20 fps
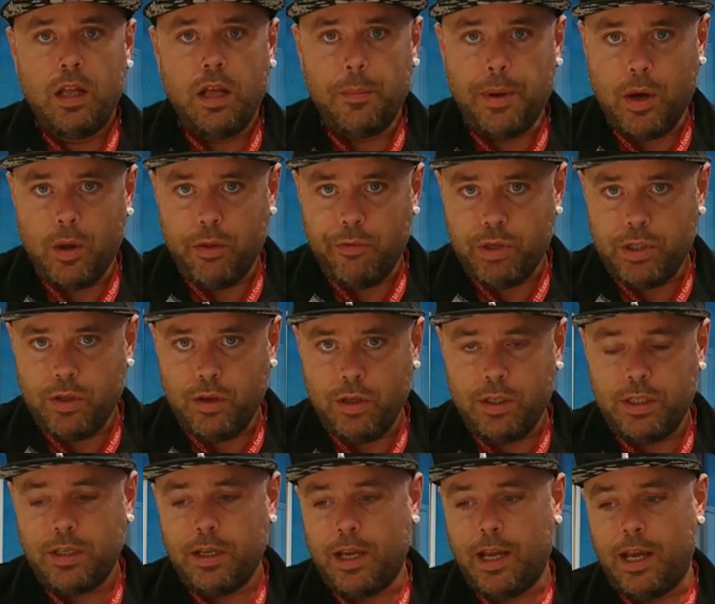about the
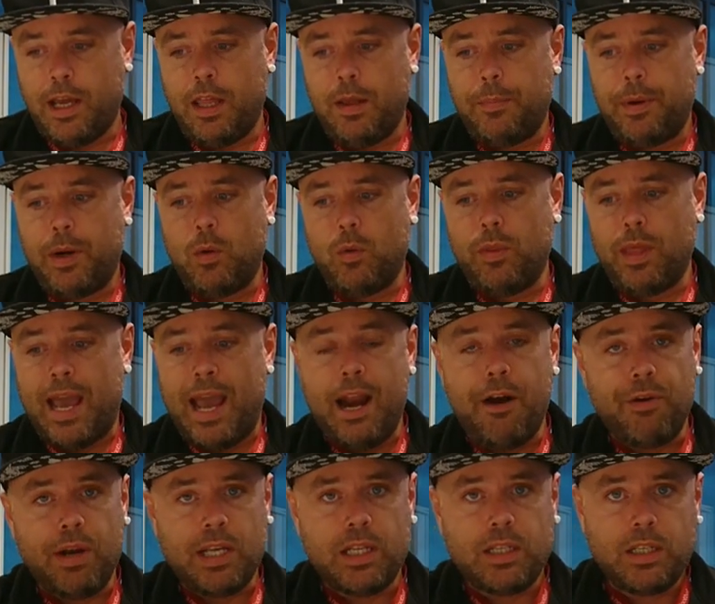results, uh, about the
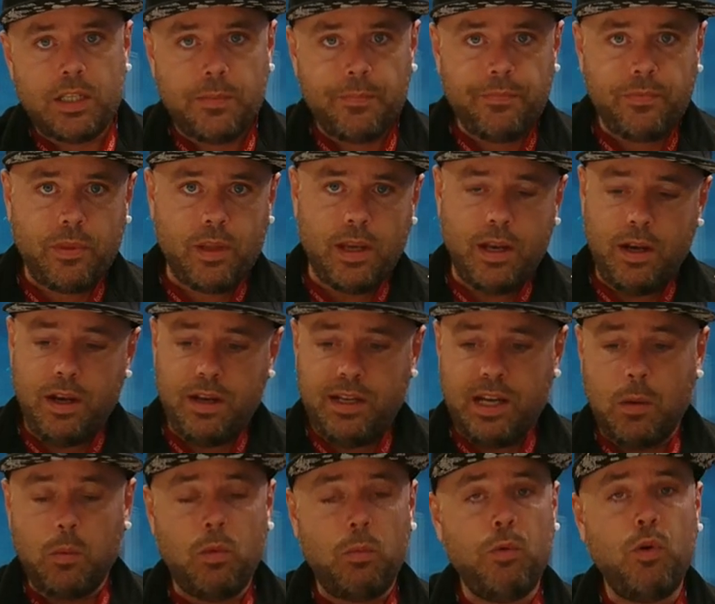errors, and
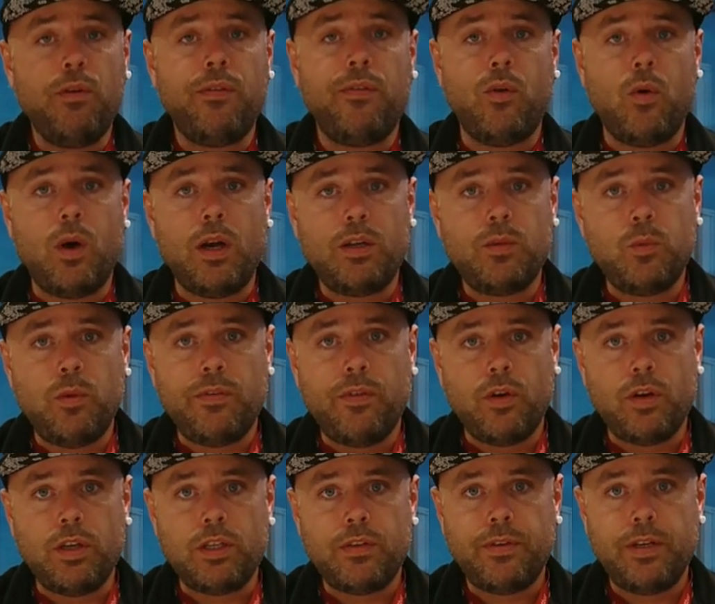can we move forward with
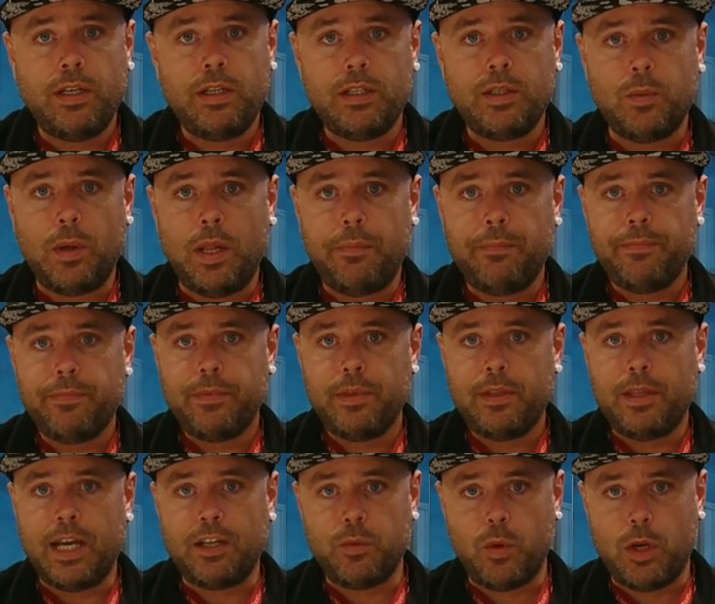Huddersfield as well.
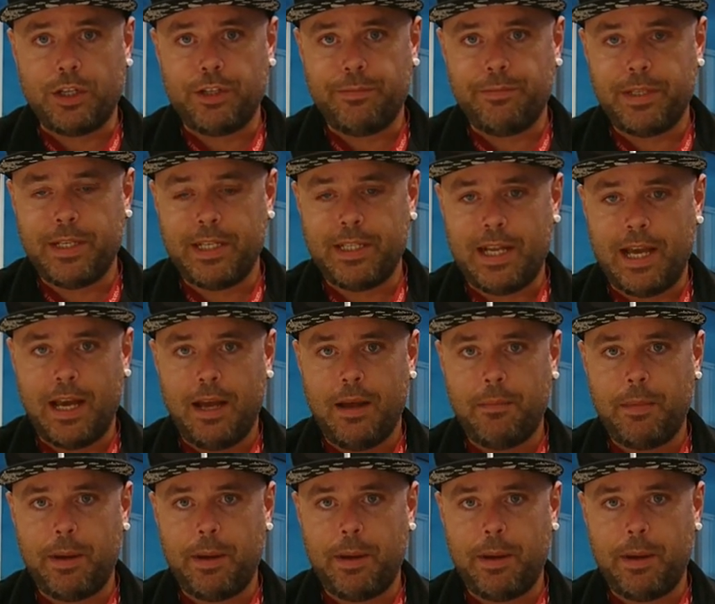Thanks for watching. See you later.